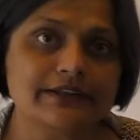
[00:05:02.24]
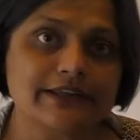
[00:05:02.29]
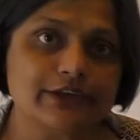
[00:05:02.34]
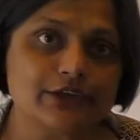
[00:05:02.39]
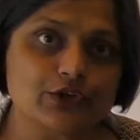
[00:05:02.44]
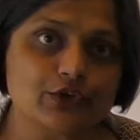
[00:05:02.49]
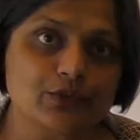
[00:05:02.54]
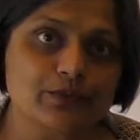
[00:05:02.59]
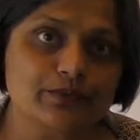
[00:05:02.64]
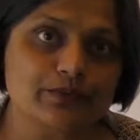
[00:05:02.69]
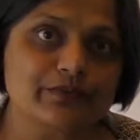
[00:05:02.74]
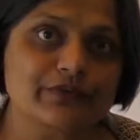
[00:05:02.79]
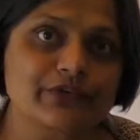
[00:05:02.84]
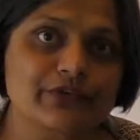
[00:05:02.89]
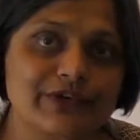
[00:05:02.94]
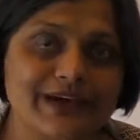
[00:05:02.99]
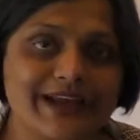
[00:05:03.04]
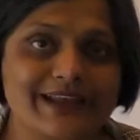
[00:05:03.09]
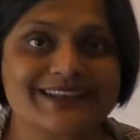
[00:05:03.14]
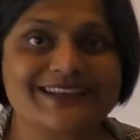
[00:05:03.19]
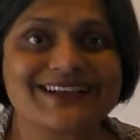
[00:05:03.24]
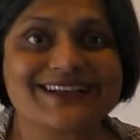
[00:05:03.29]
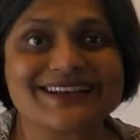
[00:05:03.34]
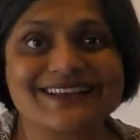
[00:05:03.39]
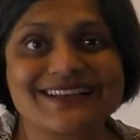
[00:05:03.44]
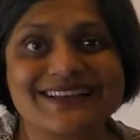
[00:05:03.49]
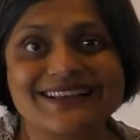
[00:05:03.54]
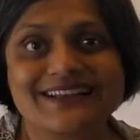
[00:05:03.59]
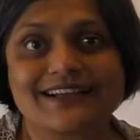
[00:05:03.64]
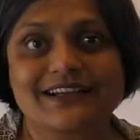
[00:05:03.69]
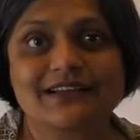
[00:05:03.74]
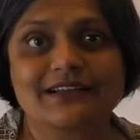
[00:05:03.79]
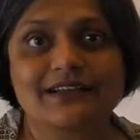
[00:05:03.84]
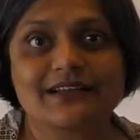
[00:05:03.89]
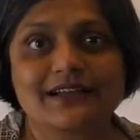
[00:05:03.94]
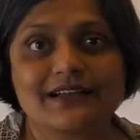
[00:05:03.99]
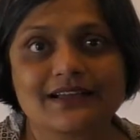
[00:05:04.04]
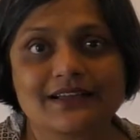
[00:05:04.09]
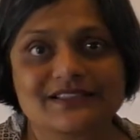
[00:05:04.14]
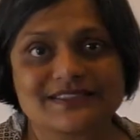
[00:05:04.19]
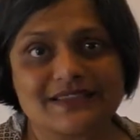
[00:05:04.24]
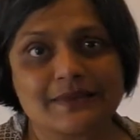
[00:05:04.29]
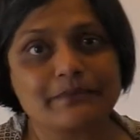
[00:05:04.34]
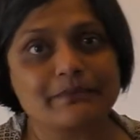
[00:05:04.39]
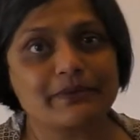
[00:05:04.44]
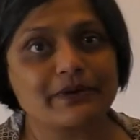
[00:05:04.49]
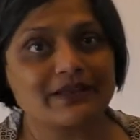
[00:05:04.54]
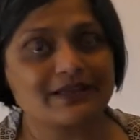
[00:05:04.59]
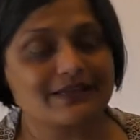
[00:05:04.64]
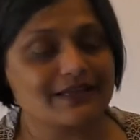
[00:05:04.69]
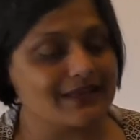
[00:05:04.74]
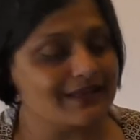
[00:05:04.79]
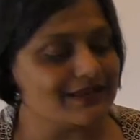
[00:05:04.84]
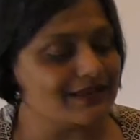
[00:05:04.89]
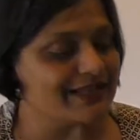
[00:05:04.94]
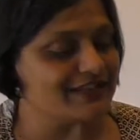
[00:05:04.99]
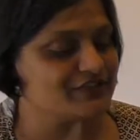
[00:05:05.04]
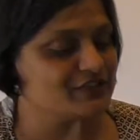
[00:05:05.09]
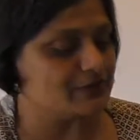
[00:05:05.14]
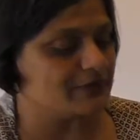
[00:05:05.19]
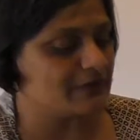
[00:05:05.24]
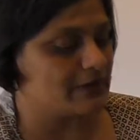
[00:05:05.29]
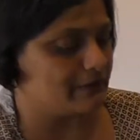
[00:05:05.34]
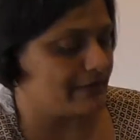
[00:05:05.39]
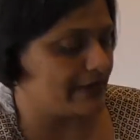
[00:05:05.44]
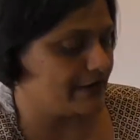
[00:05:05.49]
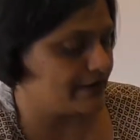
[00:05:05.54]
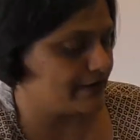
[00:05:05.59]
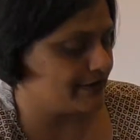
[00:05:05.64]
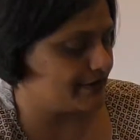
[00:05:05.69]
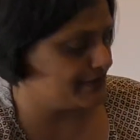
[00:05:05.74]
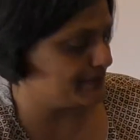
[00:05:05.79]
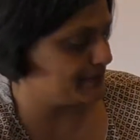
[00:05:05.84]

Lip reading: that you write clear, simple, legible manner.